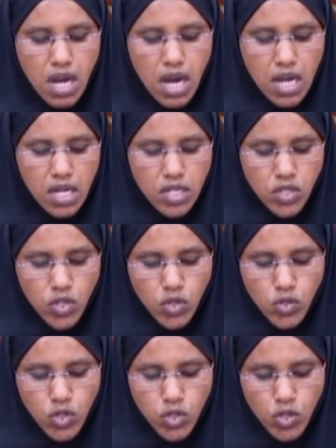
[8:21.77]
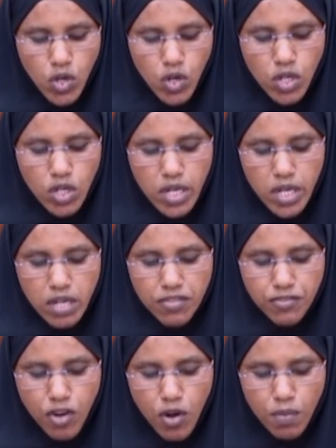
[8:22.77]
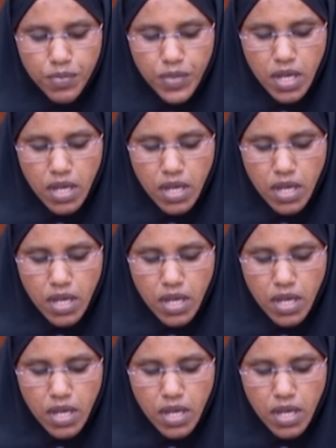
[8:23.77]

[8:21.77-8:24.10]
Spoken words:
and institutional reform